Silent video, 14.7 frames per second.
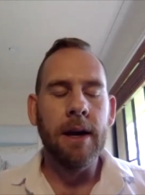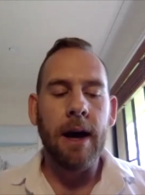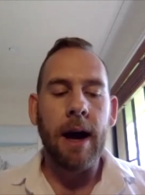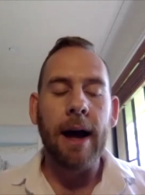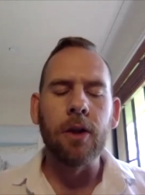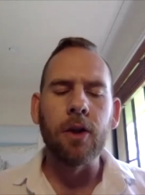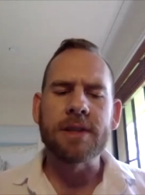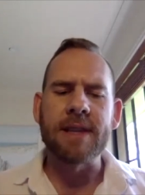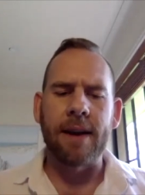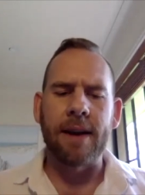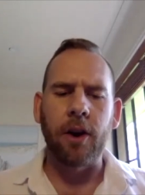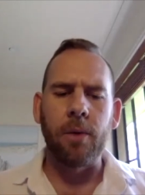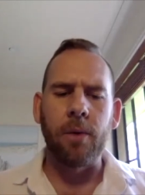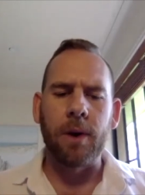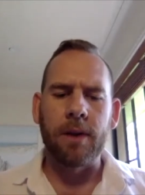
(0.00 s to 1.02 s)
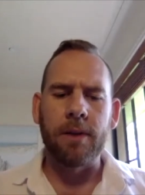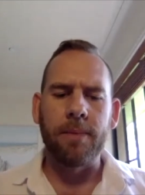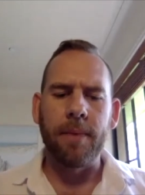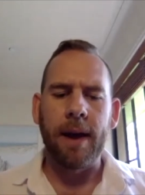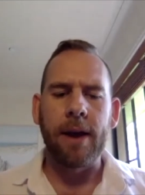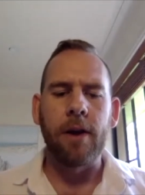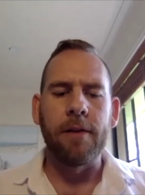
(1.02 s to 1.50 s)
I mm. looked at that going, well,
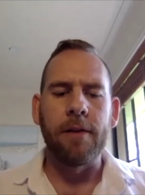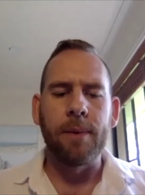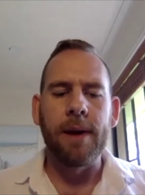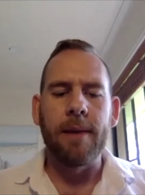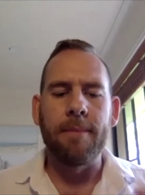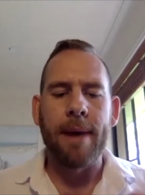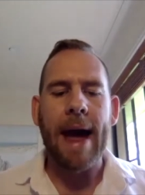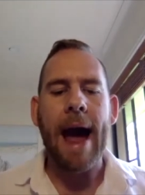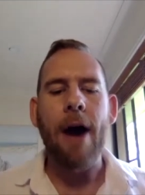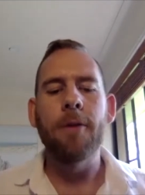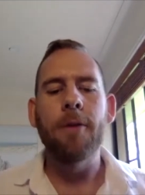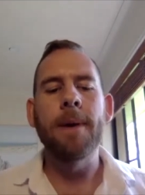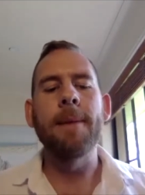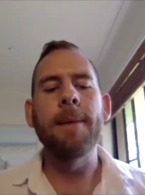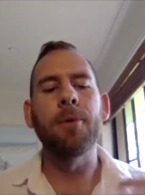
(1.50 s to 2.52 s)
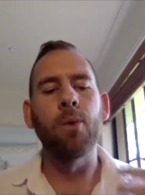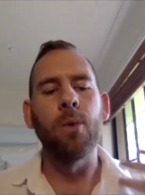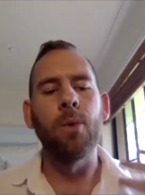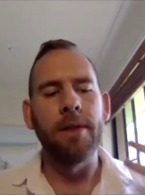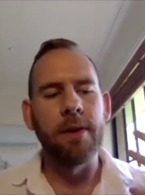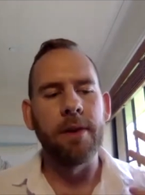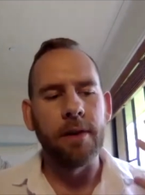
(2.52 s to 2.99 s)
hang on, if we empowered people
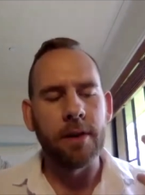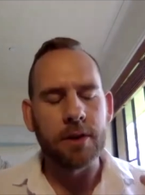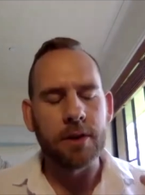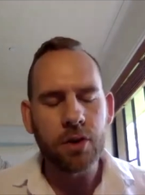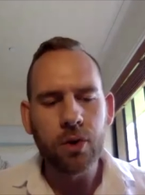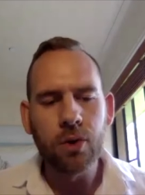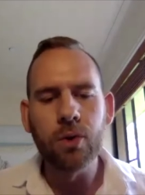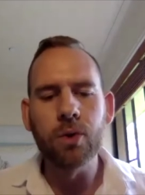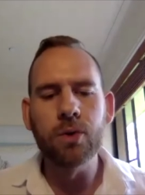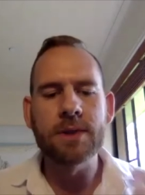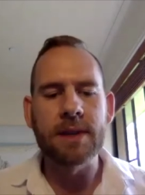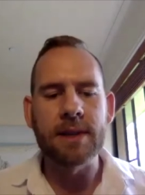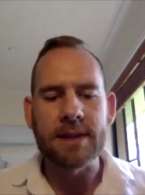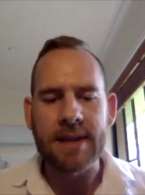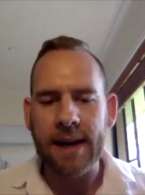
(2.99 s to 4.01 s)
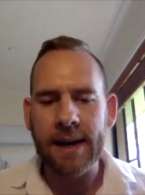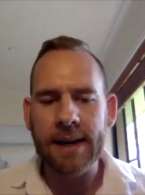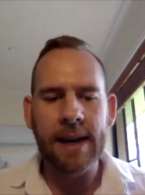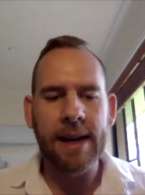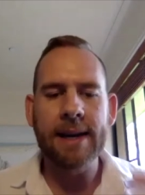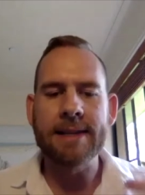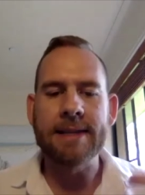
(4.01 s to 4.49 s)
with the, the tools and the
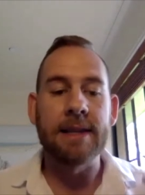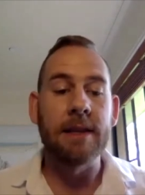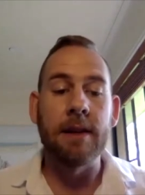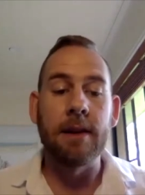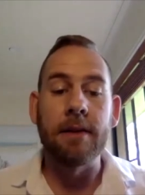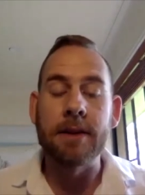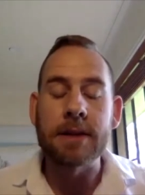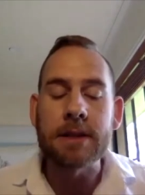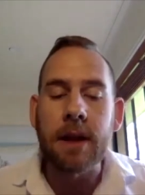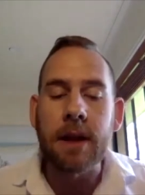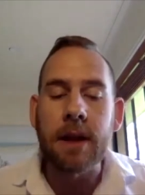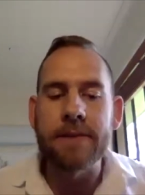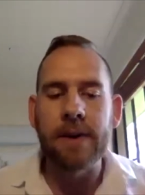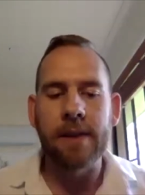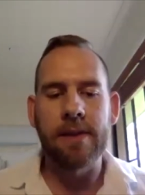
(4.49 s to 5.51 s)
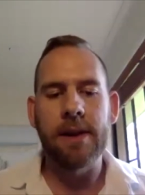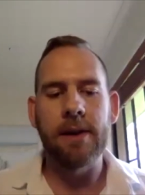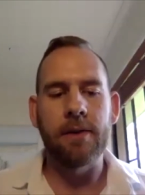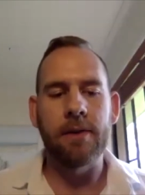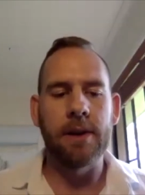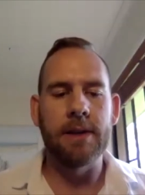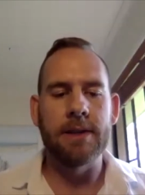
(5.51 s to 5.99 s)
techniques and the, the scientific
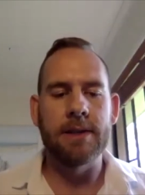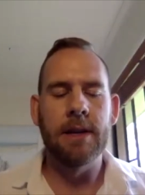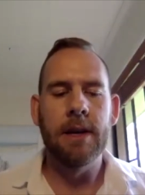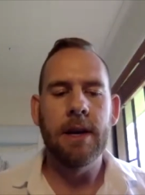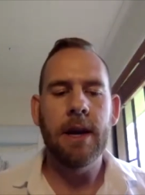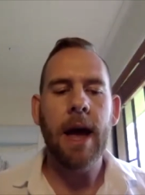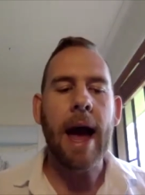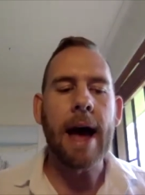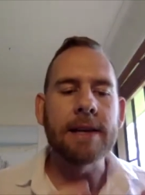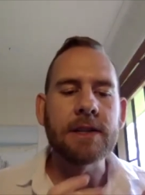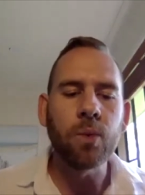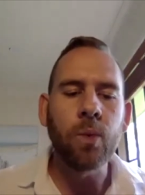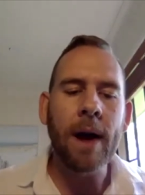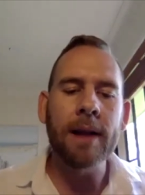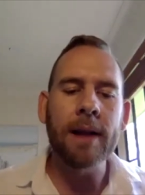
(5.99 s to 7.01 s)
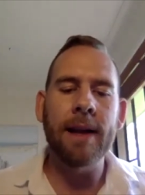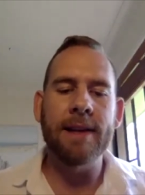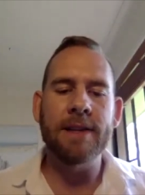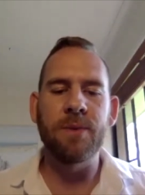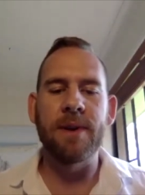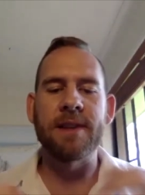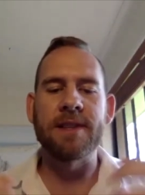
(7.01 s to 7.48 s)
theories, as well
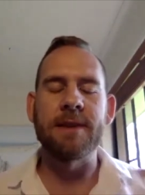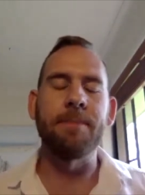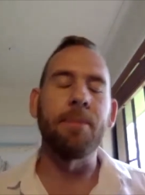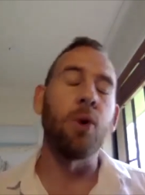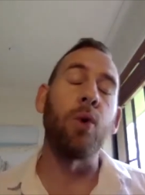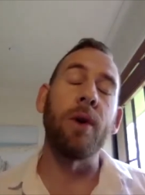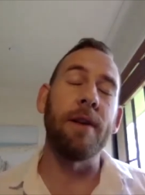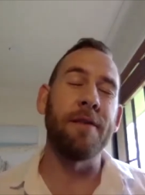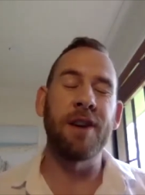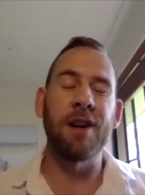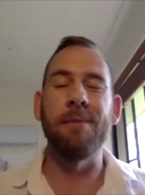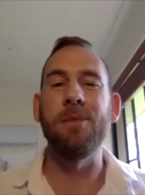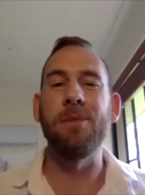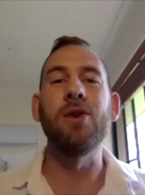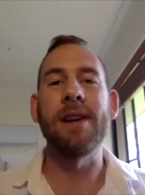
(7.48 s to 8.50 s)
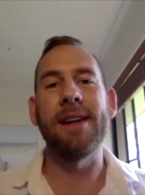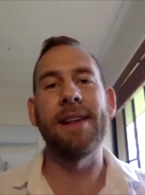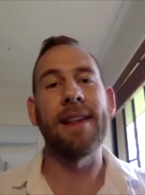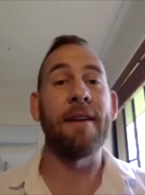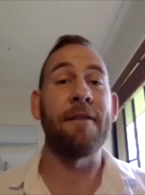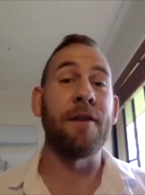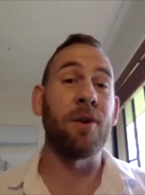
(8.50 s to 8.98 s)
as with a supportive community
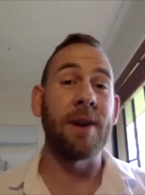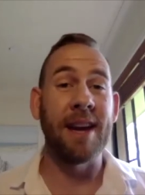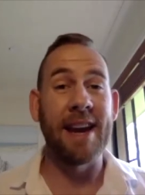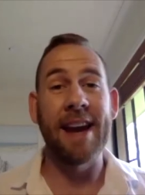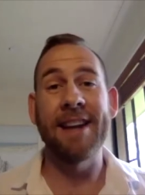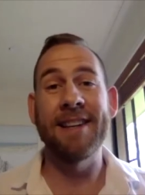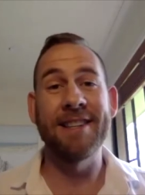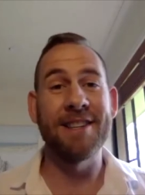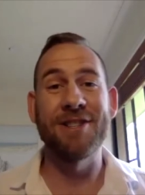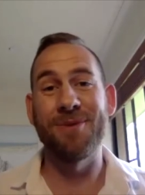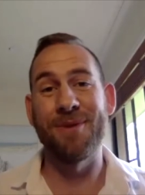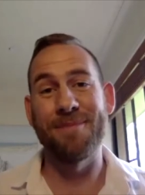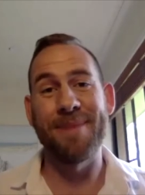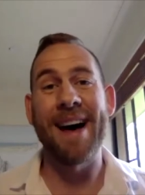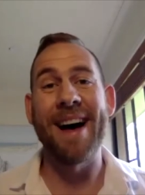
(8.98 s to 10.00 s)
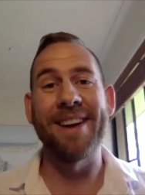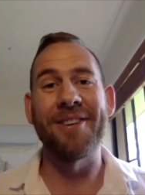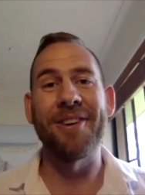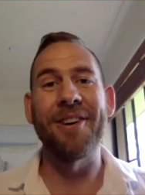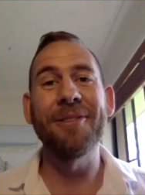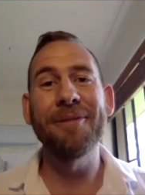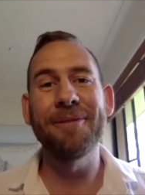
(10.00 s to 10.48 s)
that they felt connected to and part
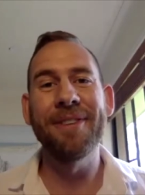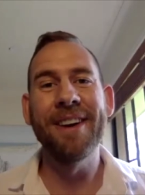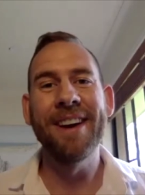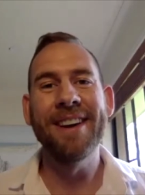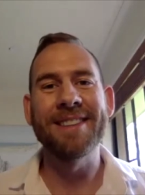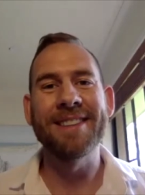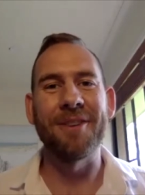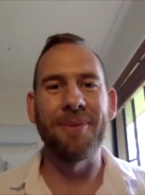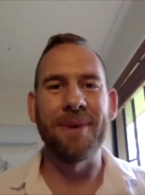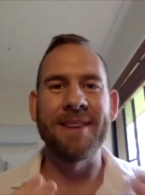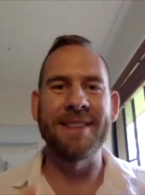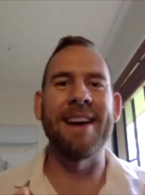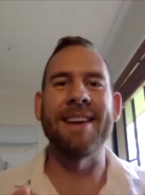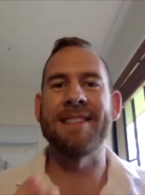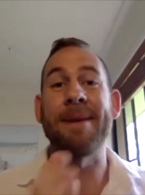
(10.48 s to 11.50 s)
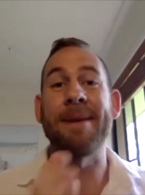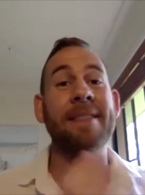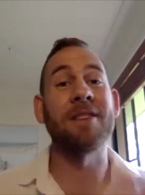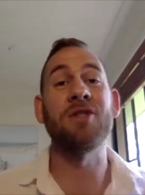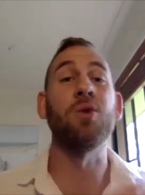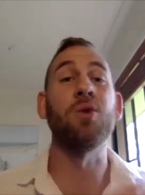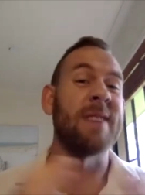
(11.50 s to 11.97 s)
of. So we say it's about the
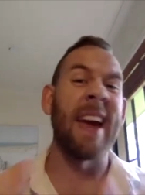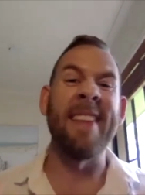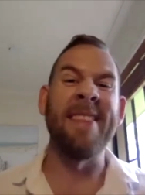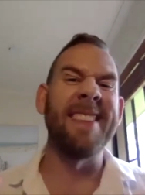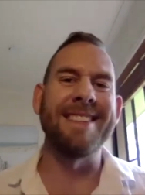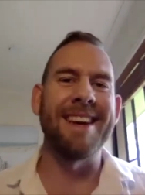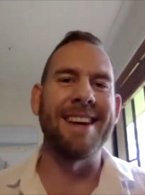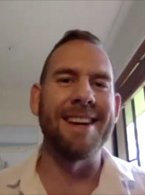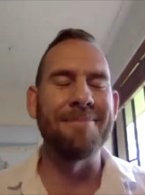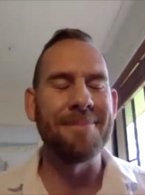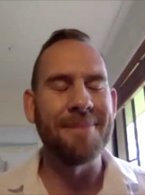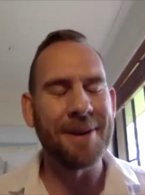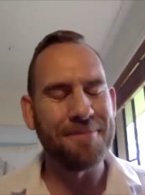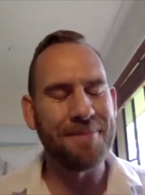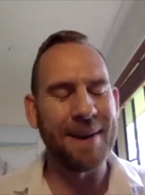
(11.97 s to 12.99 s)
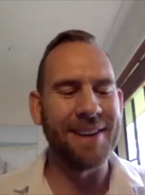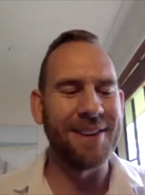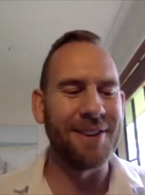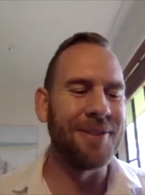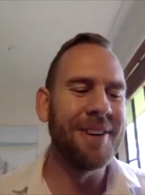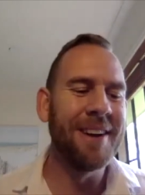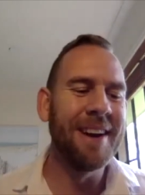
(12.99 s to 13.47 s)
tools and the team at BU